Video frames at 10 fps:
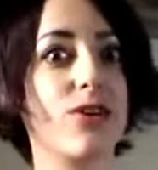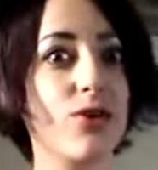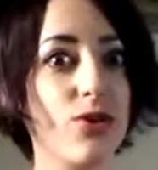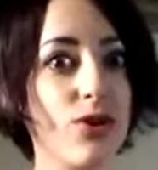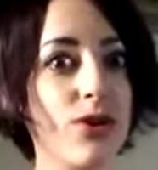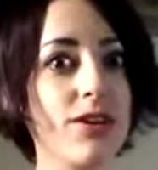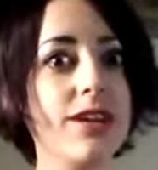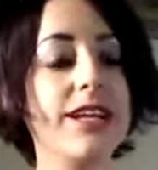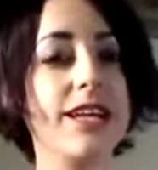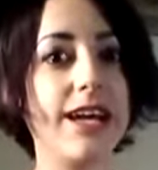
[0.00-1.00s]

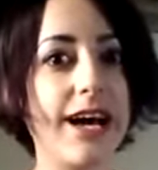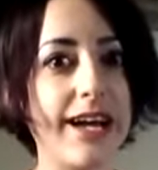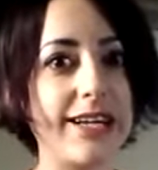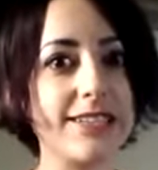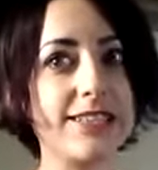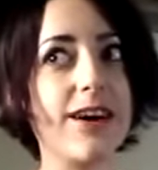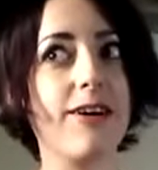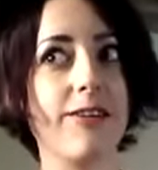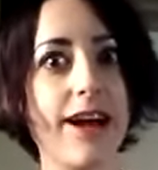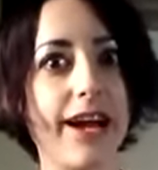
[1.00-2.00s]
Cool, nice.
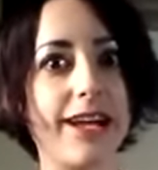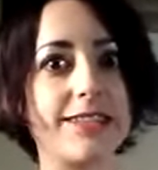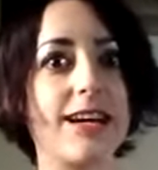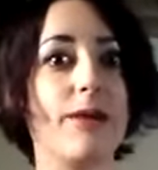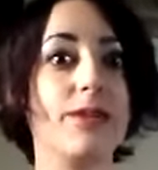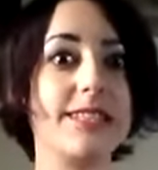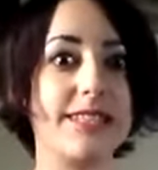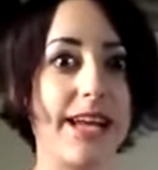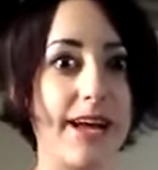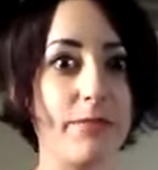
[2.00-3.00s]
All right, time to
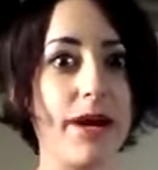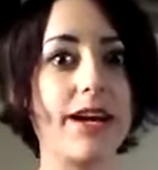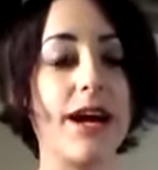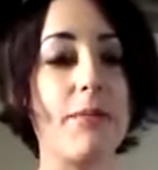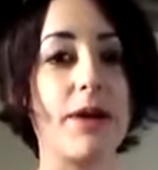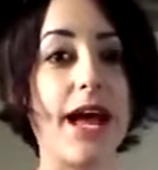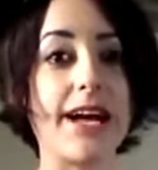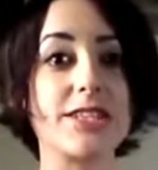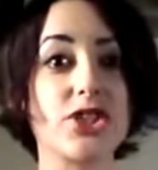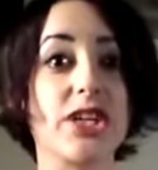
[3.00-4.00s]
stand back up and
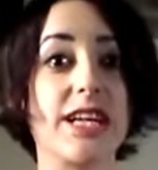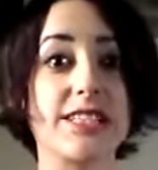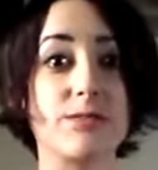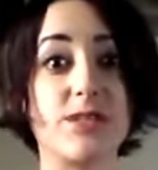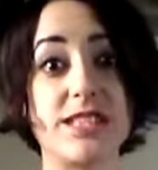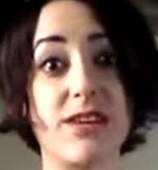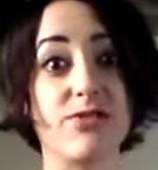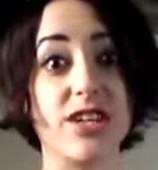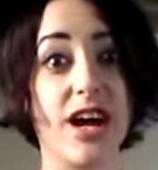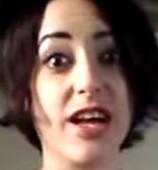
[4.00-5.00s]
actually get some stuff
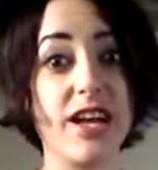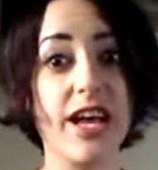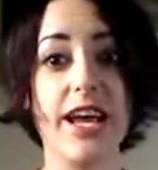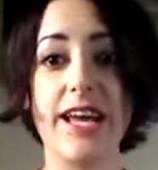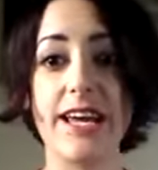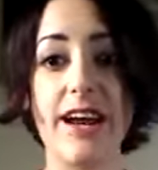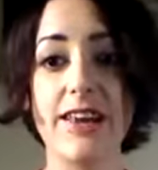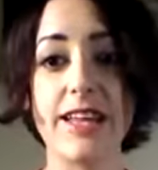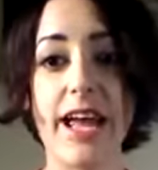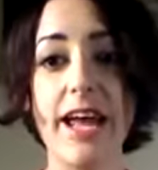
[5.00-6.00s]
done and get
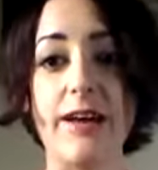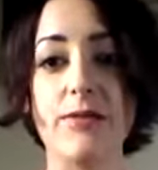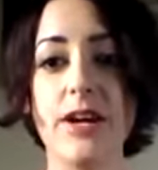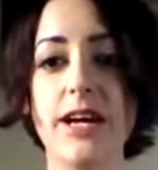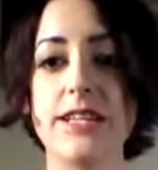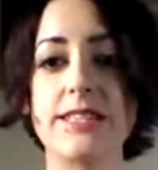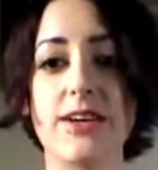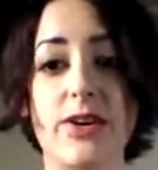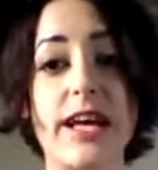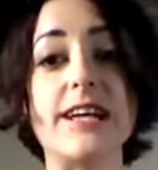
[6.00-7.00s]
out of the cave.
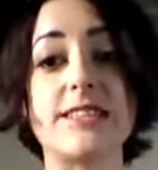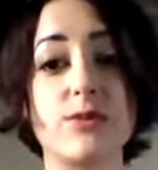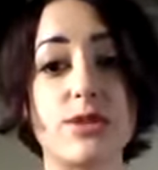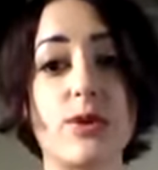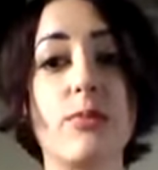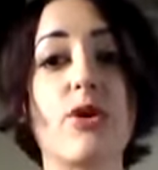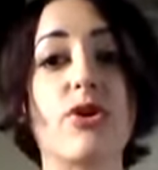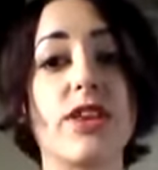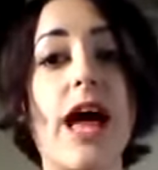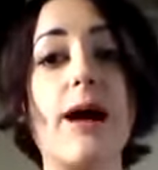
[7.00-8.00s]
So yes, it was
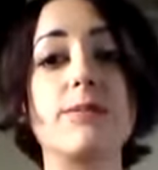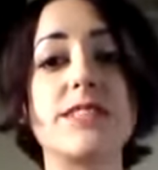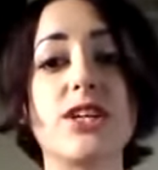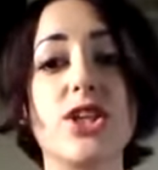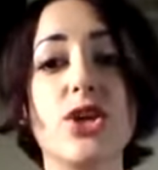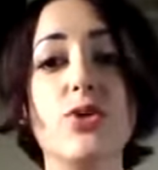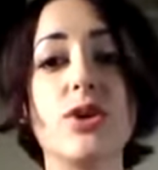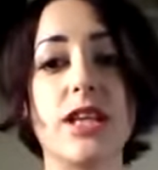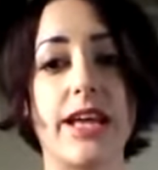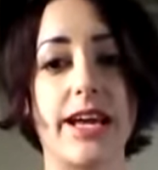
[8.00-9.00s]
rebirth,
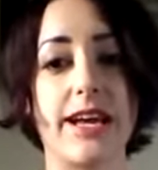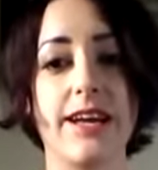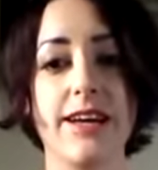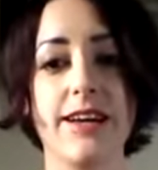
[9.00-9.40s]
absolutely.